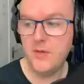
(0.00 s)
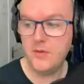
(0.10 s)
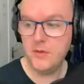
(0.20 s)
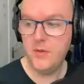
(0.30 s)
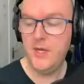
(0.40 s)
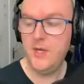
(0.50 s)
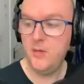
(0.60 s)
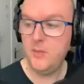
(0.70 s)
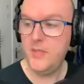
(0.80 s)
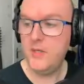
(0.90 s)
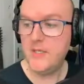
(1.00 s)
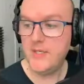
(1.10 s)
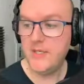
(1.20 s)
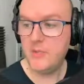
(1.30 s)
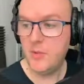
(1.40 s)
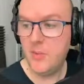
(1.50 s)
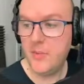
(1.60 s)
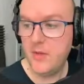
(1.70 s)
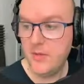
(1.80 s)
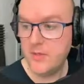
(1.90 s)
So we'll be using this probably
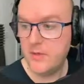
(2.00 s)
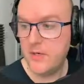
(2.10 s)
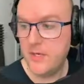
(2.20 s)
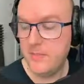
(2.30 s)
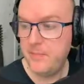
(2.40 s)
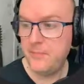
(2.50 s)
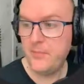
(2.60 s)
on the screen,